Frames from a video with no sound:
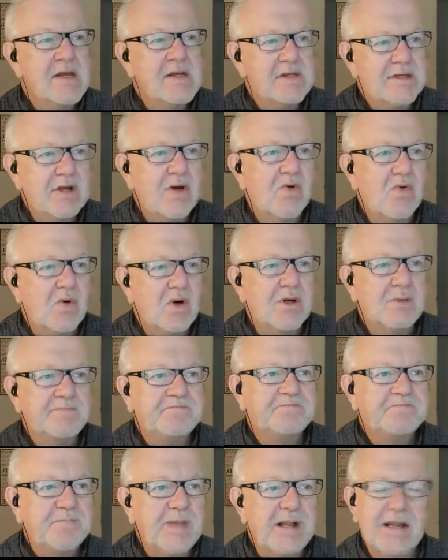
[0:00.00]

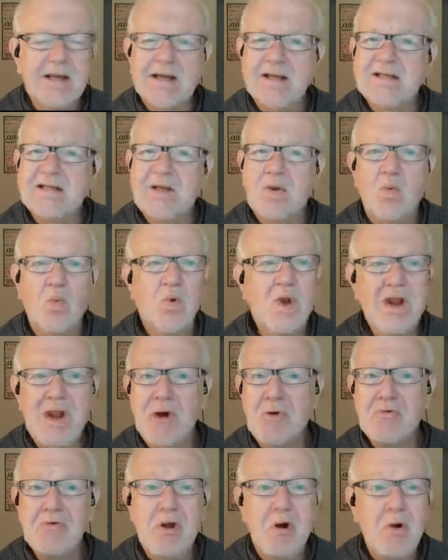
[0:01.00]
So, like I said, we
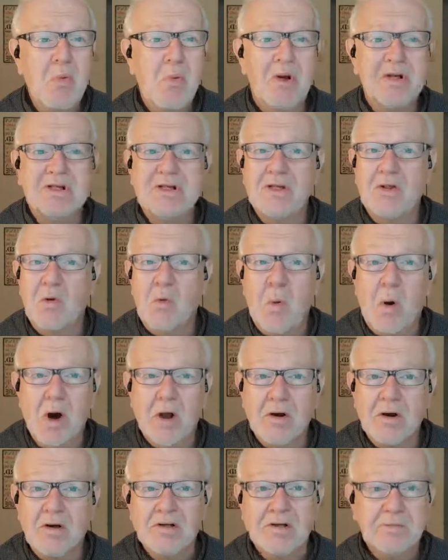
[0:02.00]
don't know what's in the
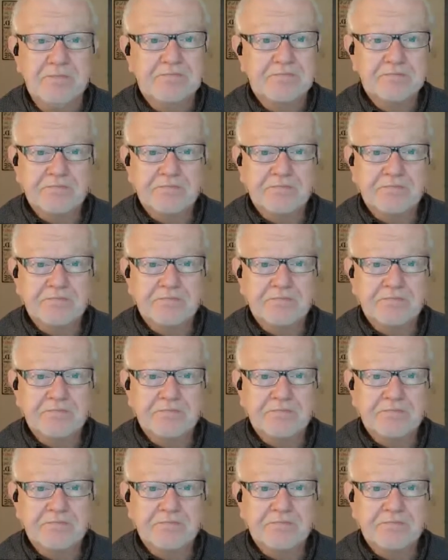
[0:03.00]
waters.